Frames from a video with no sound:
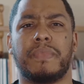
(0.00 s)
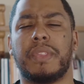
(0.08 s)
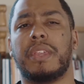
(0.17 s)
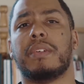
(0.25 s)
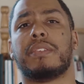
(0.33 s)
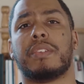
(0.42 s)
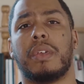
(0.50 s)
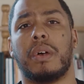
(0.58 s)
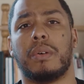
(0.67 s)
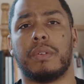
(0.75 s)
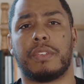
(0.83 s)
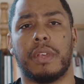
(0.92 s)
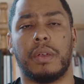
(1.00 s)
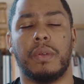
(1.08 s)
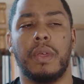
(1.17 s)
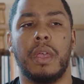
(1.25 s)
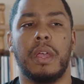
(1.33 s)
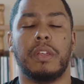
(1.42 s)
years ago or so.
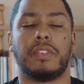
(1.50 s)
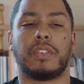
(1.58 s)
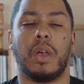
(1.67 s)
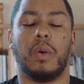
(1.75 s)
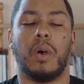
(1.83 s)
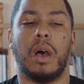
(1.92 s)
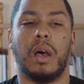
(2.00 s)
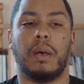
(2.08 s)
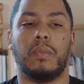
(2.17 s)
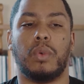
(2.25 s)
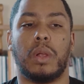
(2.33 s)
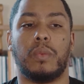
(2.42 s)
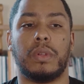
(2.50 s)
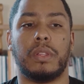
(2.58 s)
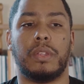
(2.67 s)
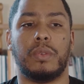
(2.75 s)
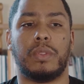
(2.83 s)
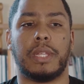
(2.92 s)
So what I want
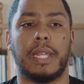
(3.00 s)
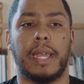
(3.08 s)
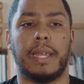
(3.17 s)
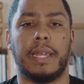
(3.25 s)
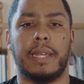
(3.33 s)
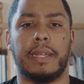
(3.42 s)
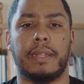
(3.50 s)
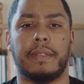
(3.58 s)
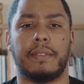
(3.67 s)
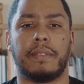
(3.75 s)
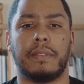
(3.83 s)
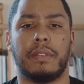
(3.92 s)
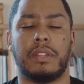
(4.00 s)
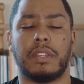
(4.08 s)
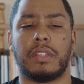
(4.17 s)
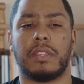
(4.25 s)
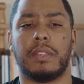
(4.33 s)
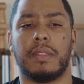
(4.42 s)
to do today is
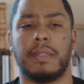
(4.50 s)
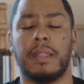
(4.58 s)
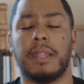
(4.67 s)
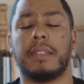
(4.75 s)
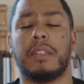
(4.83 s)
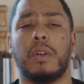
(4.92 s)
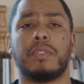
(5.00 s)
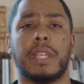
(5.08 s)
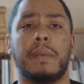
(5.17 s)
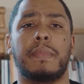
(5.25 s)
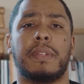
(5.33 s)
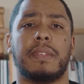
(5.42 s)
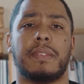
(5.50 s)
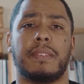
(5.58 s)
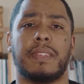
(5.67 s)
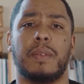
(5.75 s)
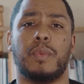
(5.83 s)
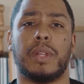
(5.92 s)
just look at those images and
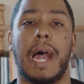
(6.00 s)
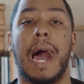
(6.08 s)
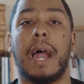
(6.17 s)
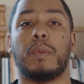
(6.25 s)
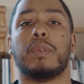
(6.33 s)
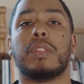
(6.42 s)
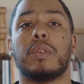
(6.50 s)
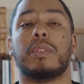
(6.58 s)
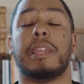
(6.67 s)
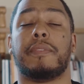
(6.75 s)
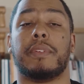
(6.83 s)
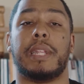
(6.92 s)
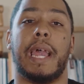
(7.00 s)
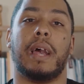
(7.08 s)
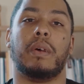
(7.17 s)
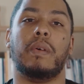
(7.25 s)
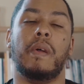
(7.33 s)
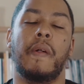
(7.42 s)
see what I would do different
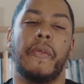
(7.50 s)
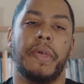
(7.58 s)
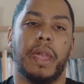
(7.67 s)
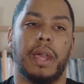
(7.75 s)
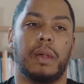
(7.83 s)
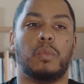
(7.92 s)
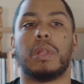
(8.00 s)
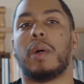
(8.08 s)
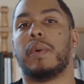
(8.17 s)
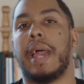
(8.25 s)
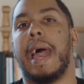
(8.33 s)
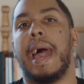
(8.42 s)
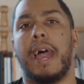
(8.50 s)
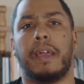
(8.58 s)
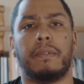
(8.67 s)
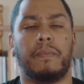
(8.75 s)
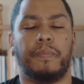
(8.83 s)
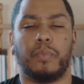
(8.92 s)
now. What I would
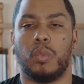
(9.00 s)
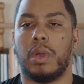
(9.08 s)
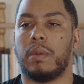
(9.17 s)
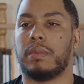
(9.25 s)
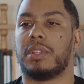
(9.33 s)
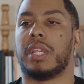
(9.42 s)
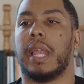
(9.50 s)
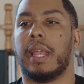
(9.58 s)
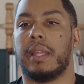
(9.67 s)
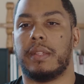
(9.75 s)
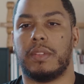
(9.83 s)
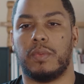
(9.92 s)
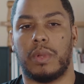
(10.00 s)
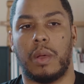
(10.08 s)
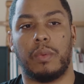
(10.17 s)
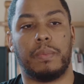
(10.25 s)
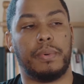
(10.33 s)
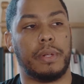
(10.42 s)
add, what I would change, what I
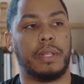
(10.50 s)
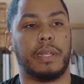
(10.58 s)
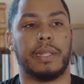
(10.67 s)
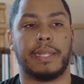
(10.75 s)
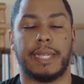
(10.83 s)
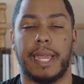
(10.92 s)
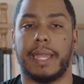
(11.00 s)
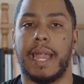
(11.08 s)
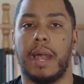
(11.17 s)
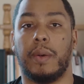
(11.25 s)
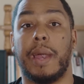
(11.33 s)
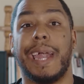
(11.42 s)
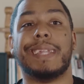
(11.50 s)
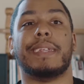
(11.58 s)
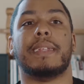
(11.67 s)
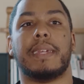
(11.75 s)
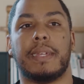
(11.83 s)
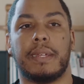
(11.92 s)
would put in, take out,
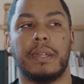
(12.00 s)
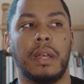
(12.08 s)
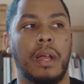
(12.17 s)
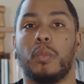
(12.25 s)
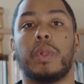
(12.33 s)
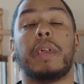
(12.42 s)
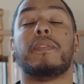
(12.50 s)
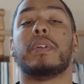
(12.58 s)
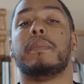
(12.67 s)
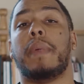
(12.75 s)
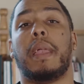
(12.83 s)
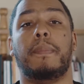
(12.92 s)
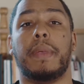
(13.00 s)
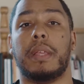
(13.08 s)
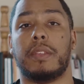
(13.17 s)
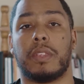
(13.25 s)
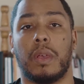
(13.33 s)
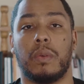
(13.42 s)
editing, whatever it may
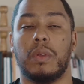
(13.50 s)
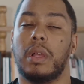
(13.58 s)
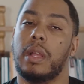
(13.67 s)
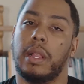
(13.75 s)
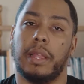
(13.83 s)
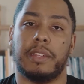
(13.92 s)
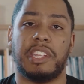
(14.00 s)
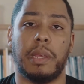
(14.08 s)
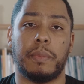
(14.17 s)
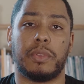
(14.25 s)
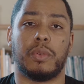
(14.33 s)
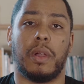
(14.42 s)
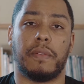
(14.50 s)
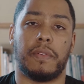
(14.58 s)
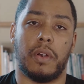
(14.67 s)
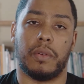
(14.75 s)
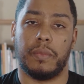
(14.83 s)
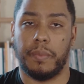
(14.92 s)
be. So let's jump into our
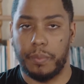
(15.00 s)
phone.